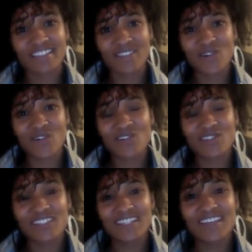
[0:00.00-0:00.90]
So, all
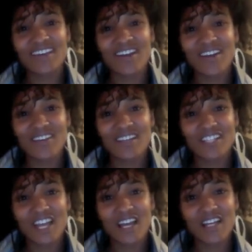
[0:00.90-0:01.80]
right,
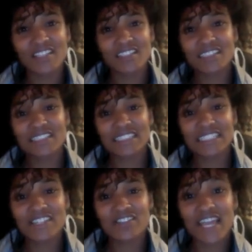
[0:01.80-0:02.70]
y'all.
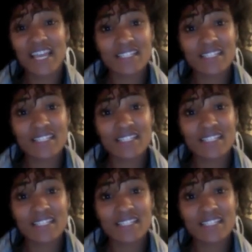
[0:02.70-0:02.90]
Till next